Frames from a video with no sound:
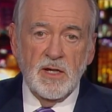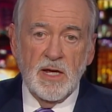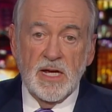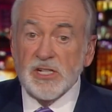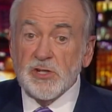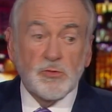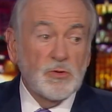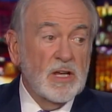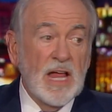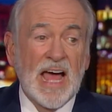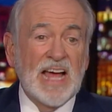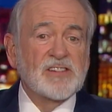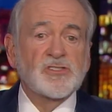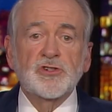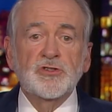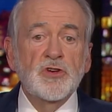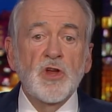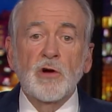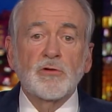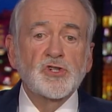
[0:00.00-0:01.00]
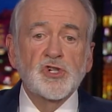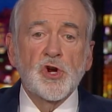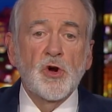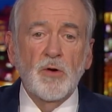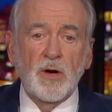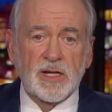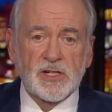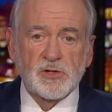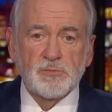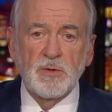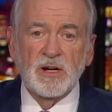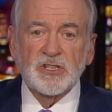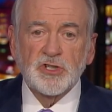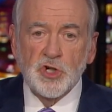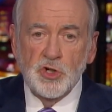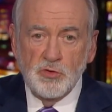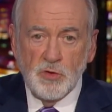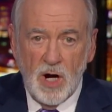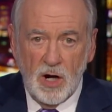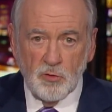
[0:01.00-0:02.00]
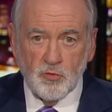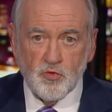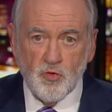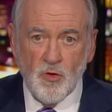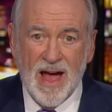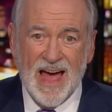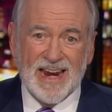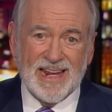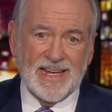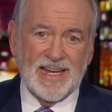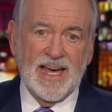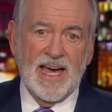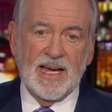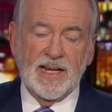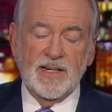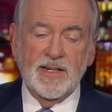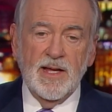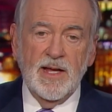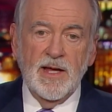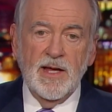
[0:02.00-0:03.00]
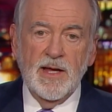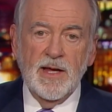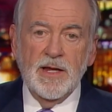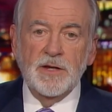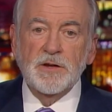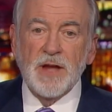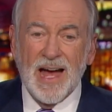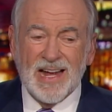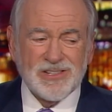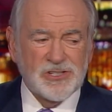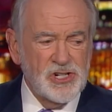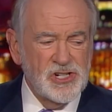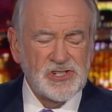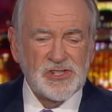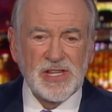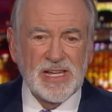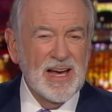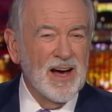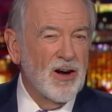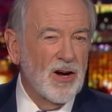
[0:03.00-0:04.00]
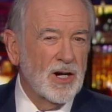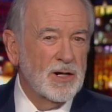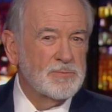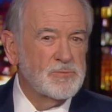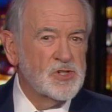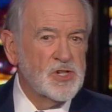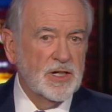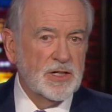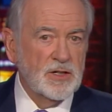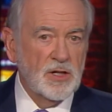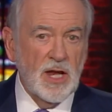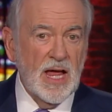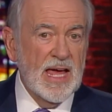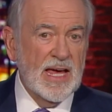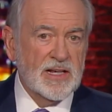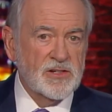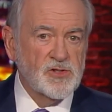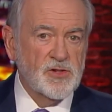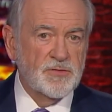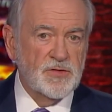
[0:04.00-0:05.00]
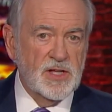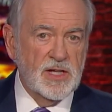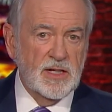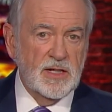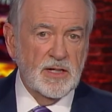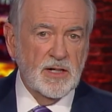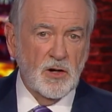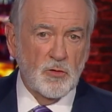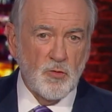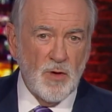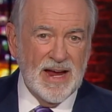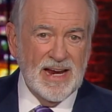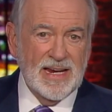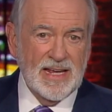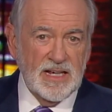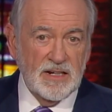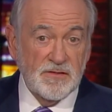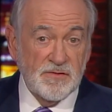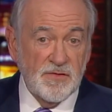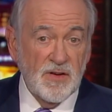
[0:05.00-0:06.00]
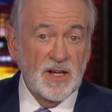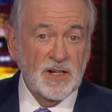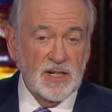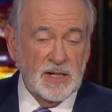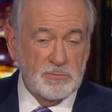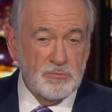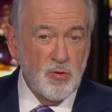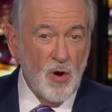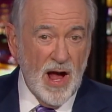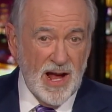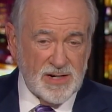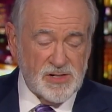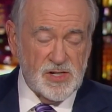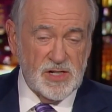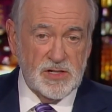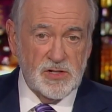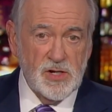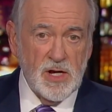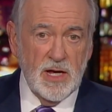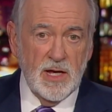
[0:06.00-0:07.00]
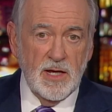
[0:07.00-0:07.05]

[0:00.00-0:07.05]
Israel has no choice but to eradicate not just the arms and legs of the Iranian-funded proxies.